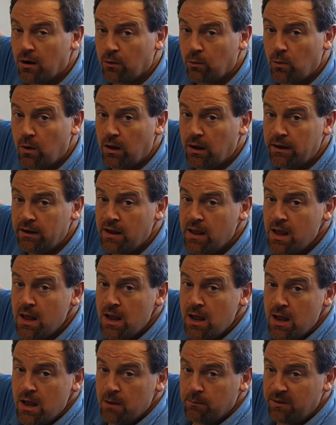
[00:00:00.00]
R1,
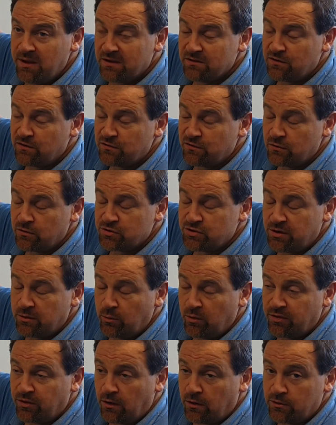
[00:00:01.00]
B is
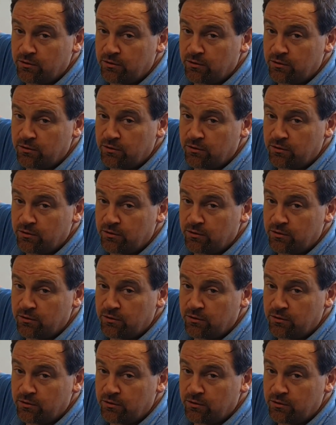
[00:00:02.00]
associated with